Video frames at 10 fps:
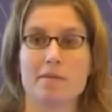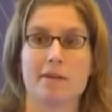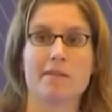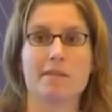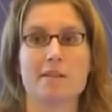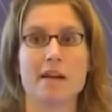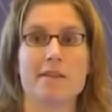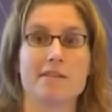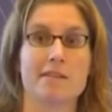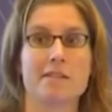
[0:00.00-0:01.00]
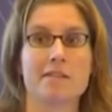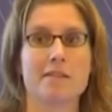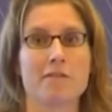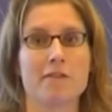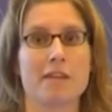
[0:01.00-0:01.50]
In this case, it is
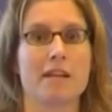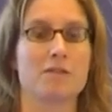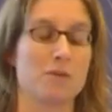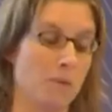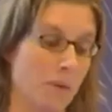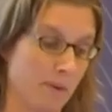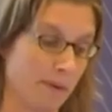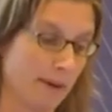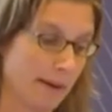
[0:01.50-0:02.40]
different, and so on.